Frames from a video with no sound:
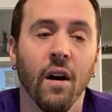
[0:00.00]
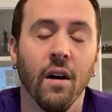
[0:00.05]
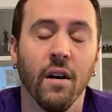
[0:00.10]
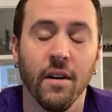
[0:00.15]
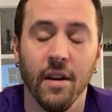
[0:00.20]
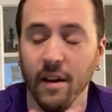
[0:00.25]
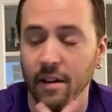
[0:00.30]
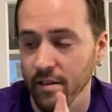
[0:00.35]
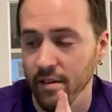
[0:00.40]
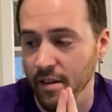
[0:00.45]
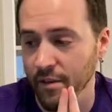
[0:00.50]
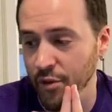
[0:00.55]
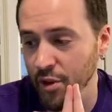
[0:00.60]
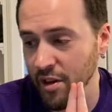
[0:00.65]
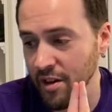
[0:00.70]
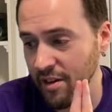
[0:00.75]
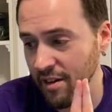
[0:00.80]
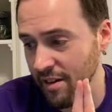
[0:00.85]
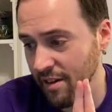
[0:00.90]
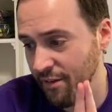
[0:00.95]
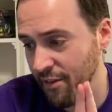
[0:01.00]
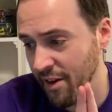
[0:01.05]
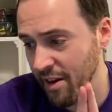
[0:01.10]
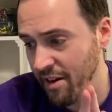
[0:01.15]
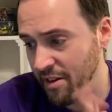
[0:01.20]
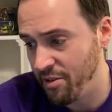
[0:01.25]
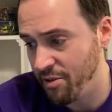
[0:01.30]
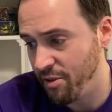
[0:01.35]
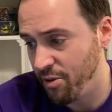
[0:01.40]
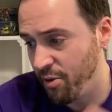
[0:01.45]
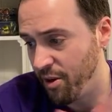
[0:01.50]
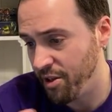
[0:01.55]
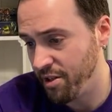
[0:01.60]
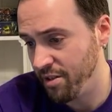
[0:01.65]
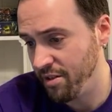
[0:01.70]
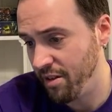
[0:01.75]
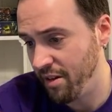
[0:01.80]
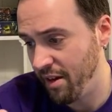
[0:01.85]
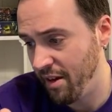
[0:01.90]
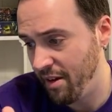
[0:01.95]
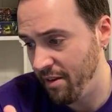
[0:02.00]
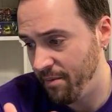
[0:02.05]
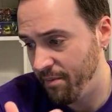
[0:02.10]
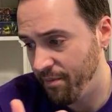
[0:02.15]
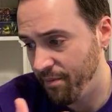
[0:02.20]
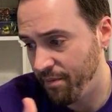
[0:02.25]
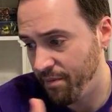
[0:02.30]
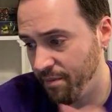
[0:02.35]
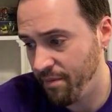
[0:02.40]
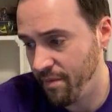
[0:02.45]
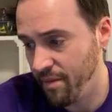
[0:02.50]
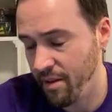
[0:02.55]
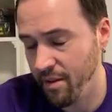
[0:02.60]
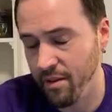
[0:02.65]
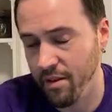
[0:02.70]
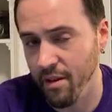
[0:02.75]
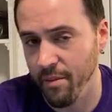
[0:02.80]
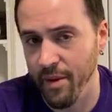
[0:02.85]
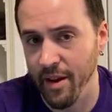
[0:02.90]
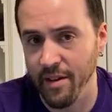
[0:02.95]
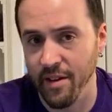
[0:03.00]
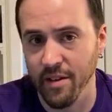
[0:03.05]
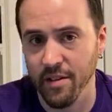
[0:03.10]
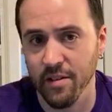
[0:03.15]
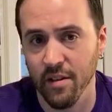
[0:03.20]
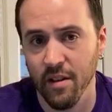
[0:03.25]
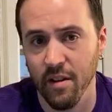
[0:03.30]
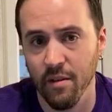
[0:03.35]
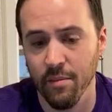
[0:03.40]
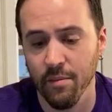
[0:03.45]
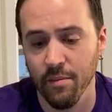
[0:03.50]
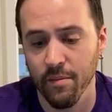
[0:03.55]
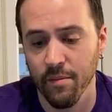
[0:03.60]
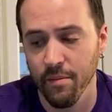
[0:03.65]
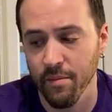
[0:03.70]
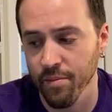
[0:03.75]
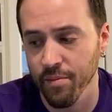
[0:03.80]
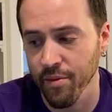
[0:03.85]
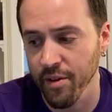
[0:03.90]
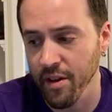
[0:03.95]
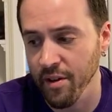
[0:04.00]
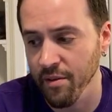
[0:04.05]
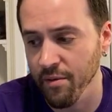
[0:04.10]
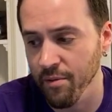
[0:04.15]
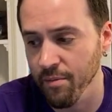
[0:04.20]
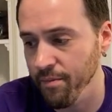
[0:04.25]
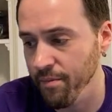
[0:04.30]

yeah, if I didn't answer your question today, come back next time, bring it.